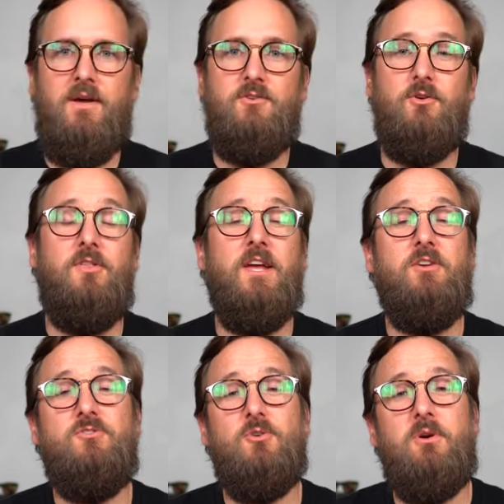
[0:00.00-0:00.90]
So thank
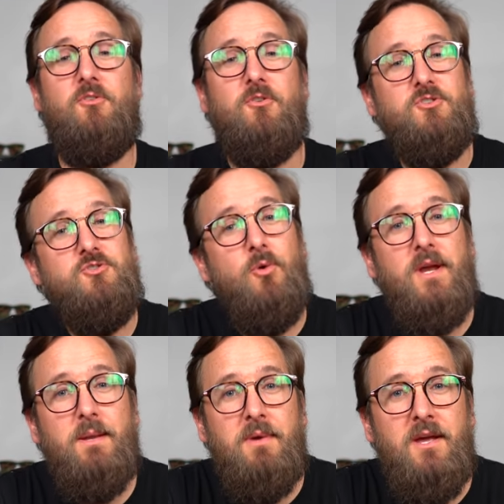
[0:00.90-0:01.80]
you so much for
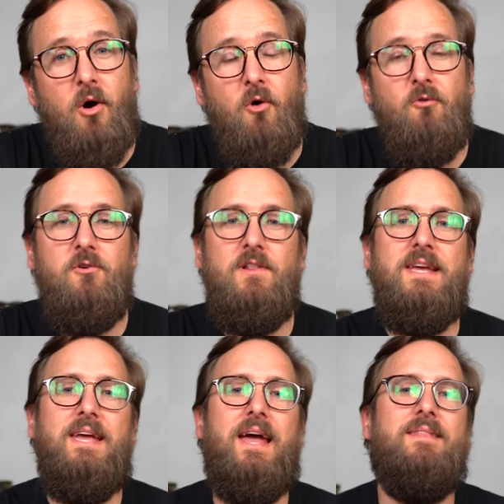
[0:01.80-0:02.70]
joining me.
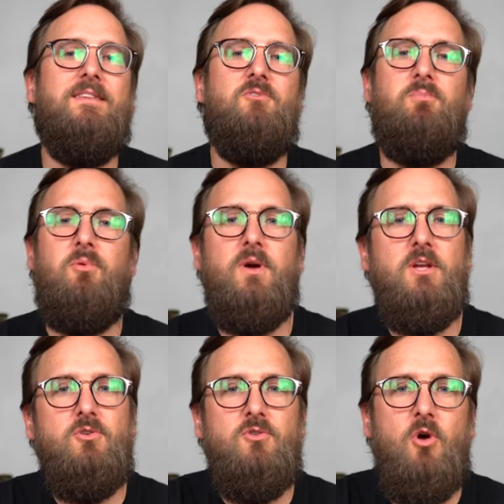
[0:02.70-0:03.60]
Hopefully at this
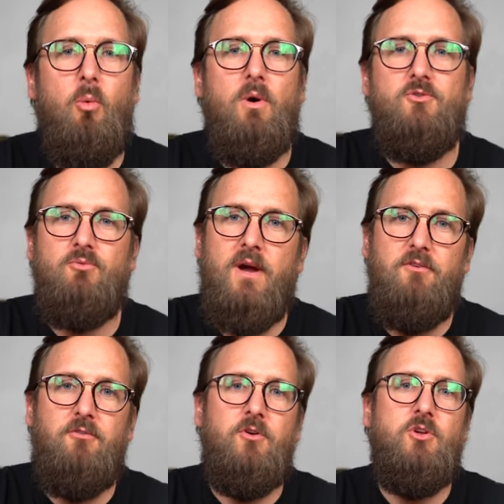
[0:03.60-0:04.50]
point, you know what's
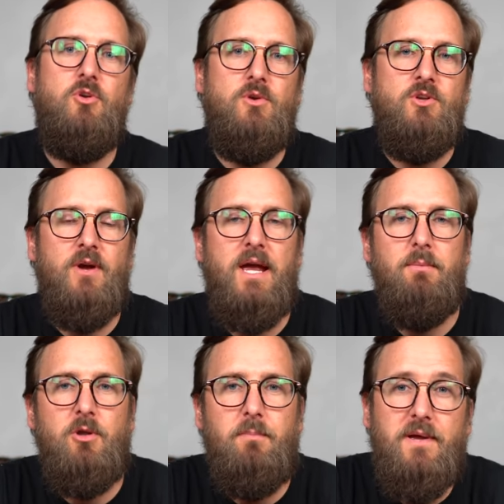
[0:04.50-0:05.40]
right for you and you're
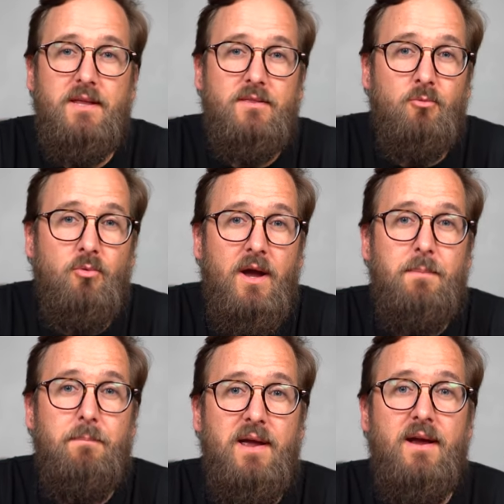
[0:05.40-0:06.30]
able to pick the
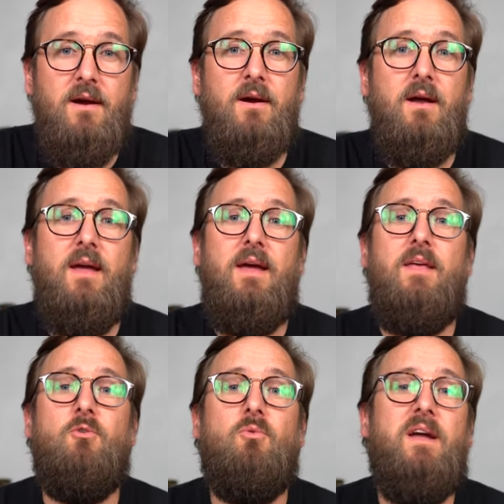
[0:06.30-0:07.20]
right pair
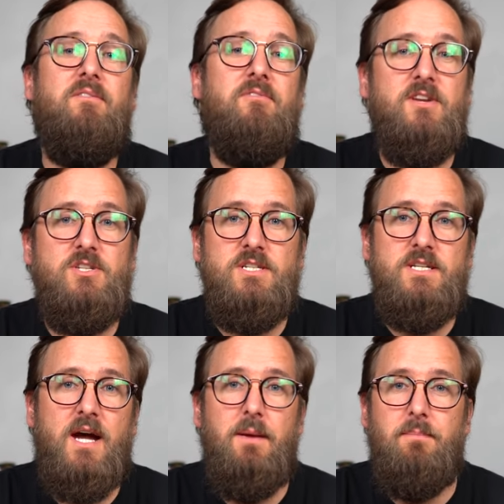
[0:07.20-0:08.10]
and the right vision
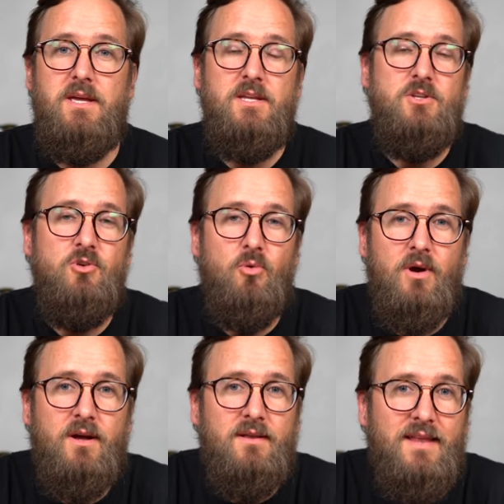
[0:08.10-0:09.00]
type in
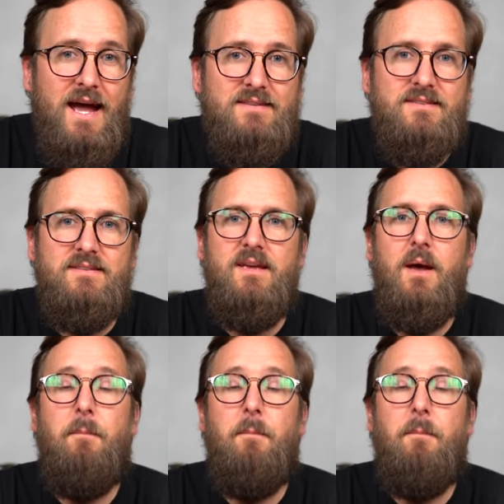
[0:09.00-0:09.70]
your glasses.